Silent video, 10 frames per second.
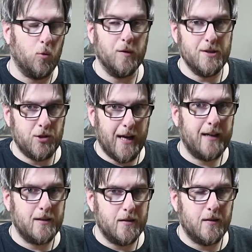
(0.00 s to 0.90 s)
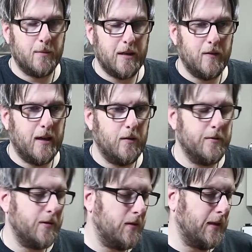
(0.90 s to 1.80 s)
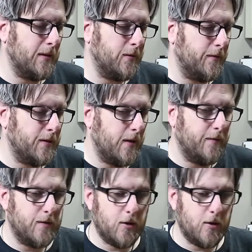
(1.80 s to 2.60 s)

reject the pig valves and that sort of stuff.